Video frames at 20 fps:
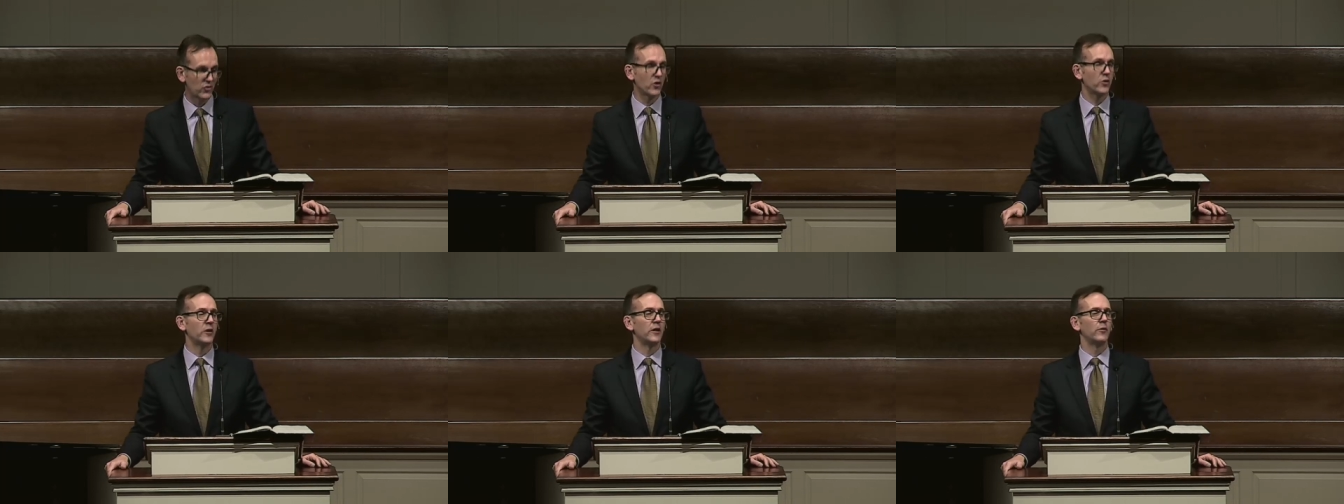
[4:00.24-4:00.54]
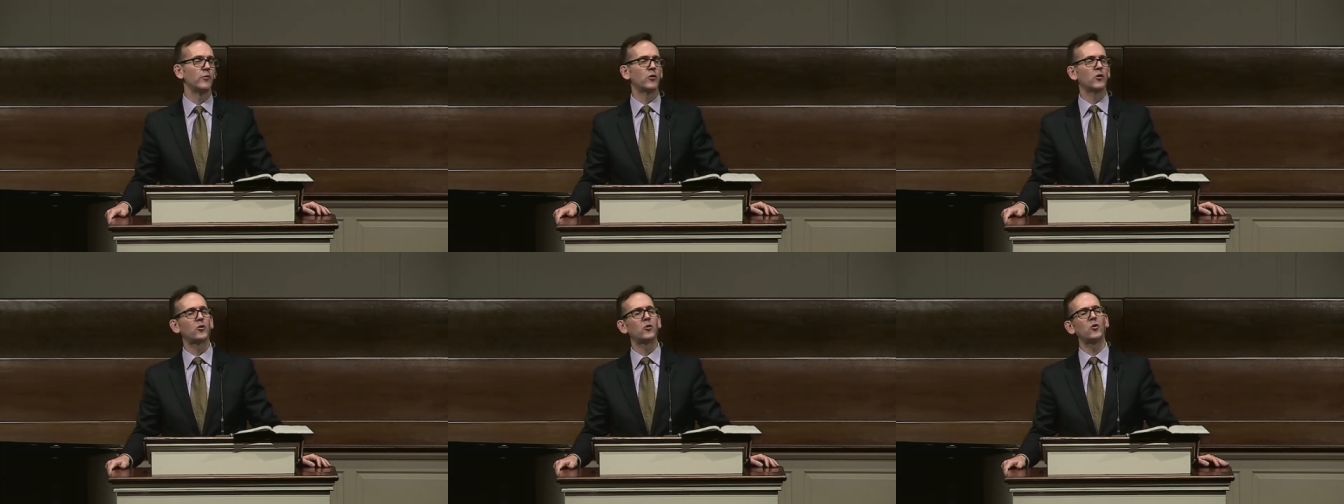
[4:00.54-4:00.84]
And so
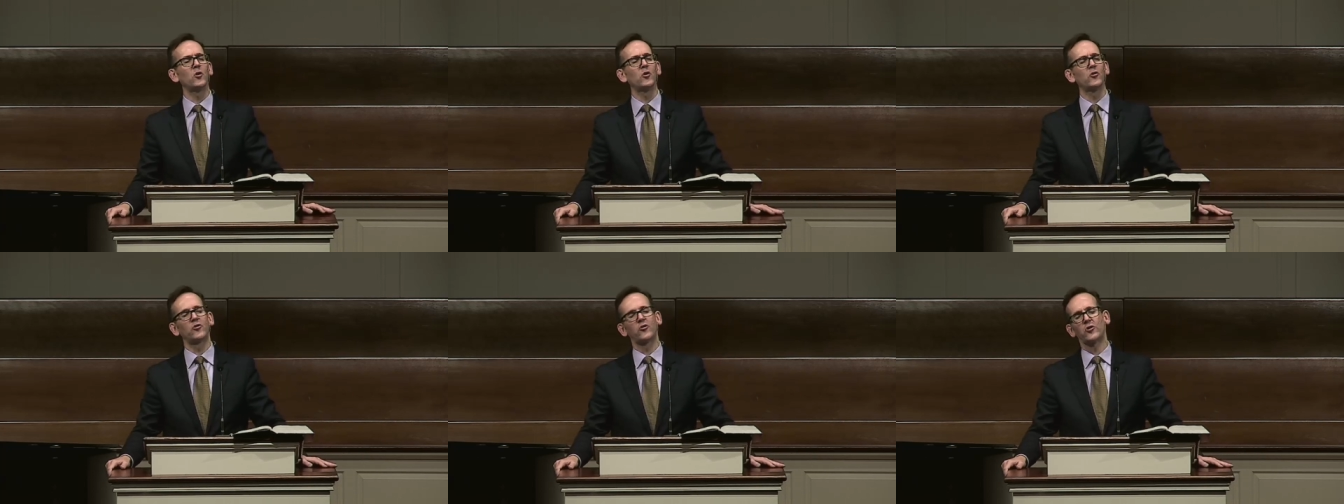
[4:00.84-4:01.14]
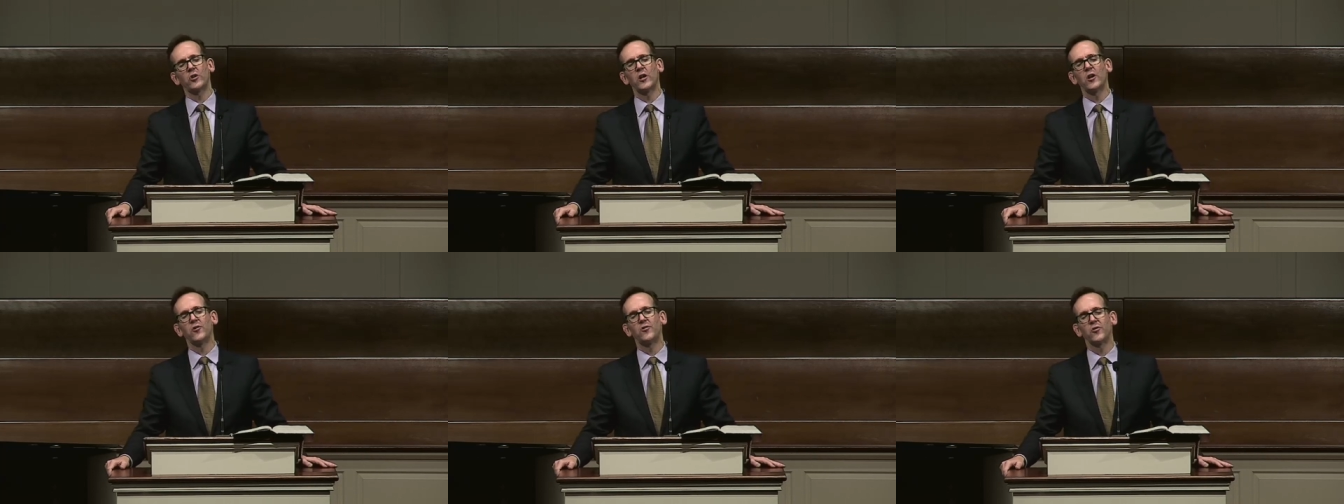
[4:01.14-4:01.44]
he records
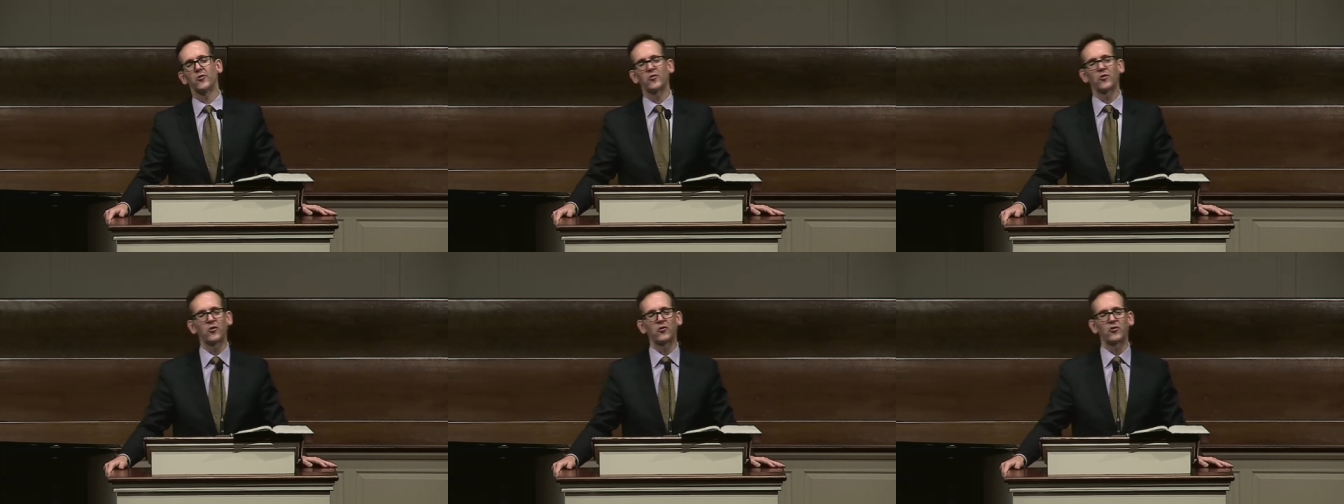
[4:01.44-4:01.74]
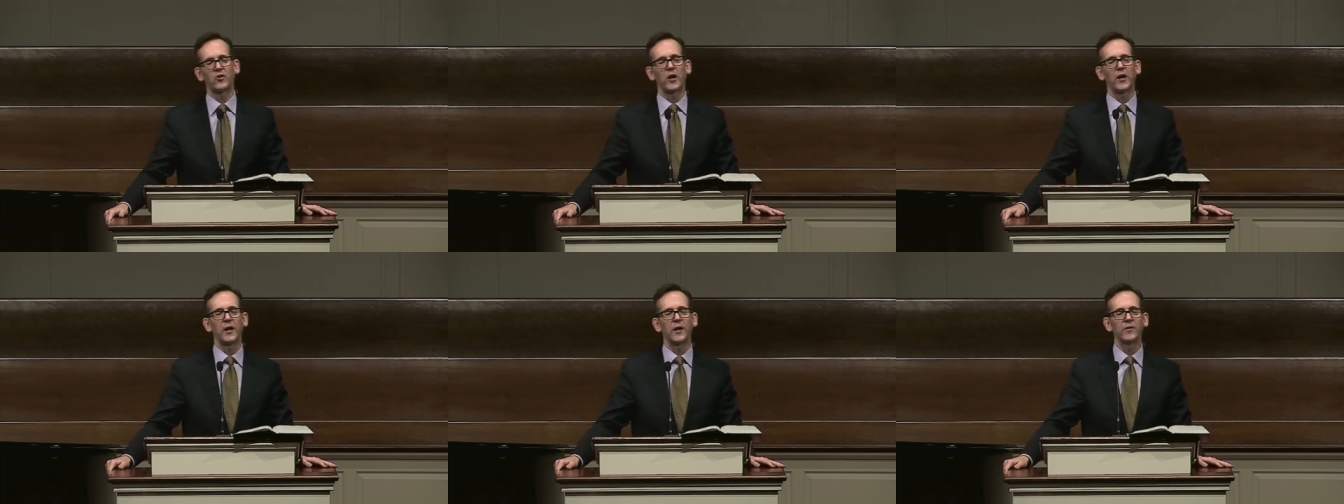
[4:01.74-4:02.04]
Jesus as
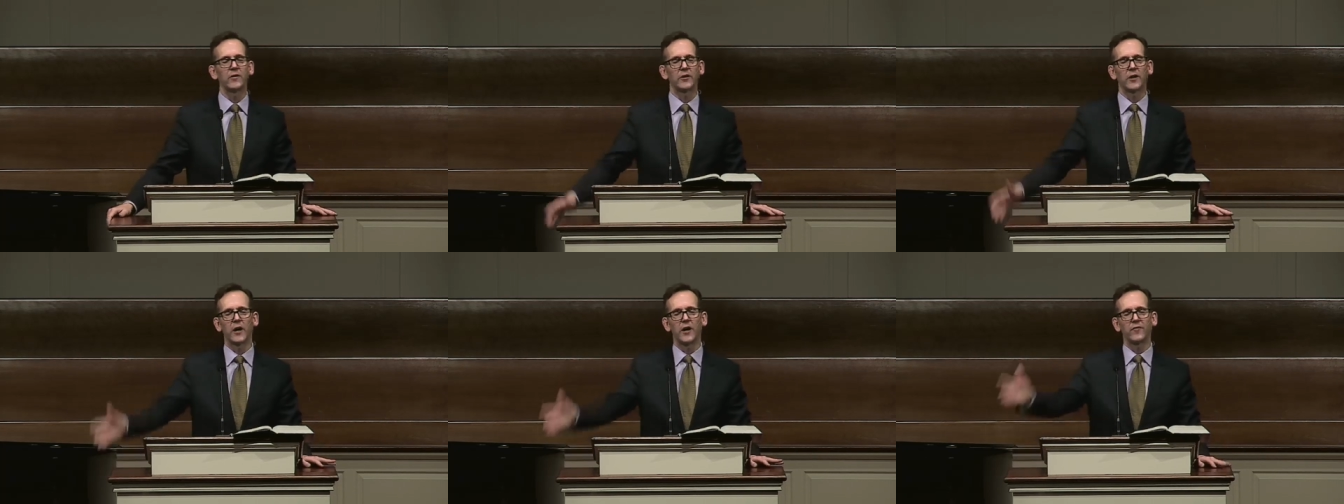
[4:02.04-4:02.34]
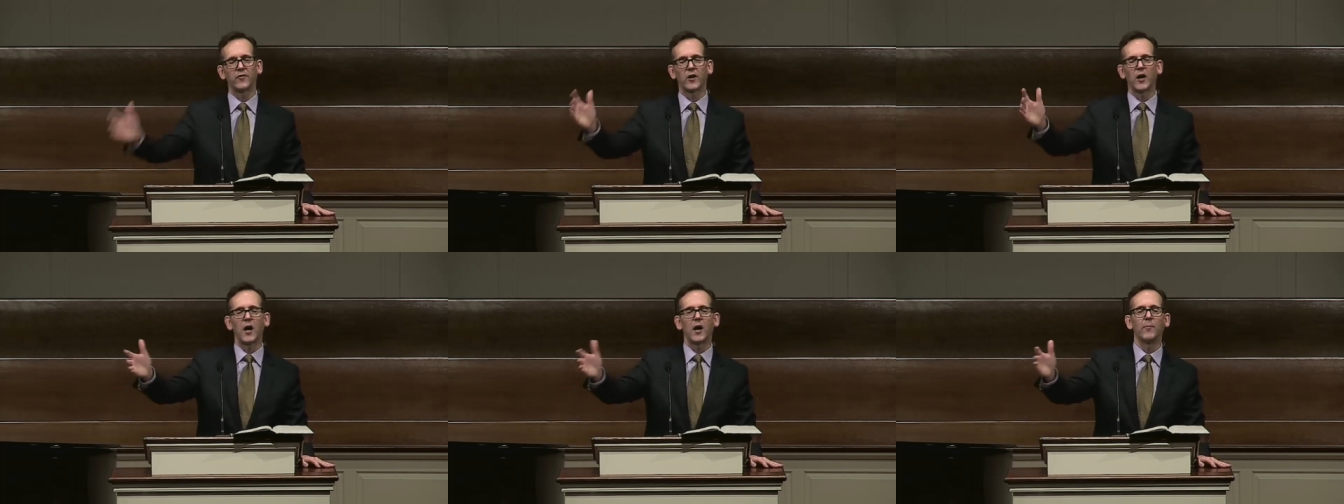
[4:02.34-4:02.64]
saying that
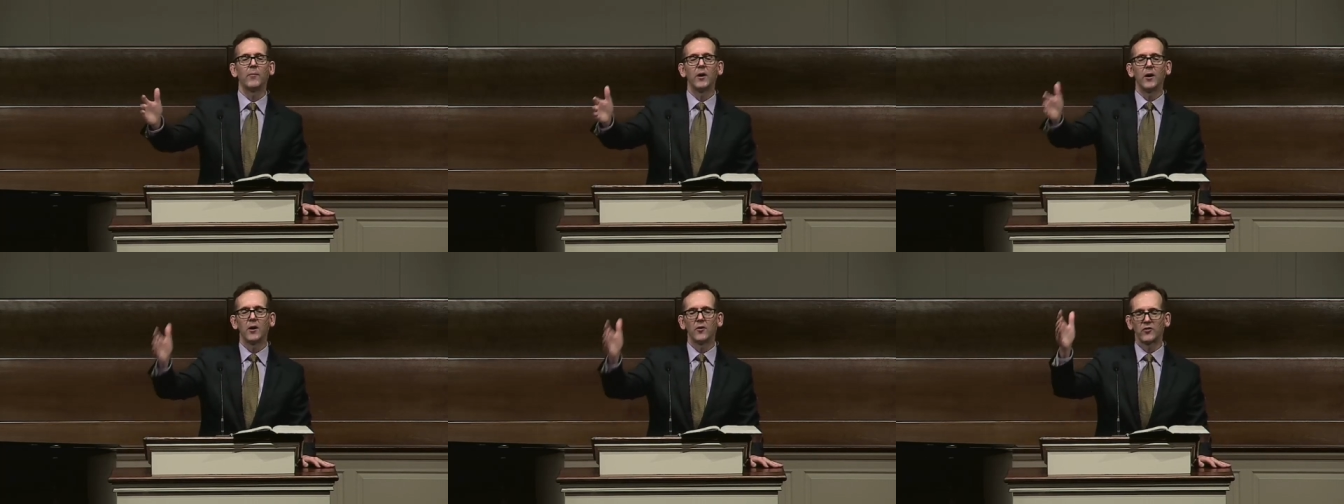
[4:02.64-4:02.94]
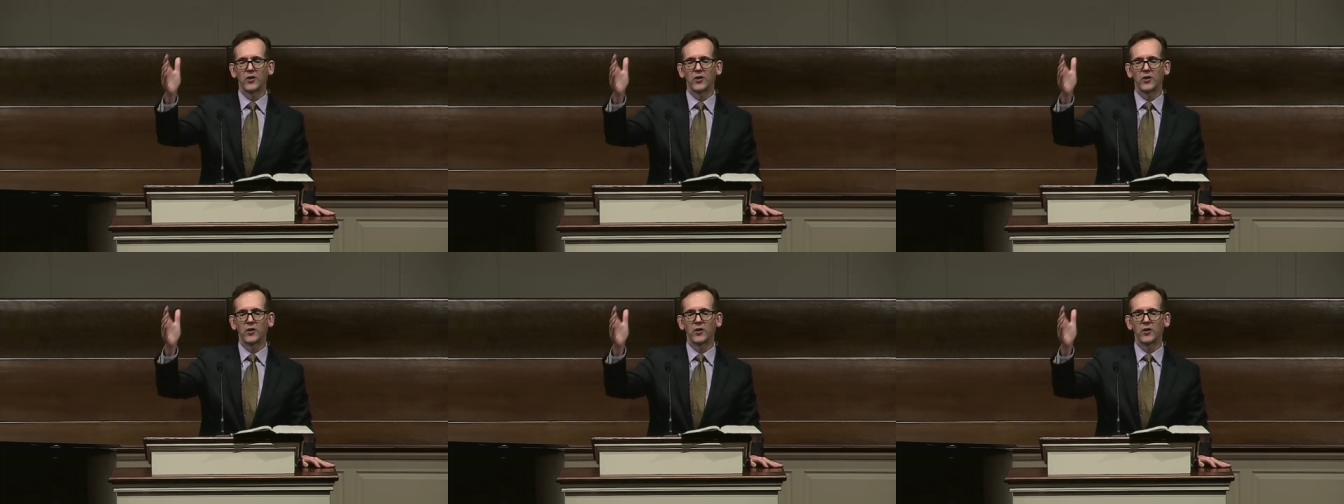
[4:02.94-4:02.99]
I've come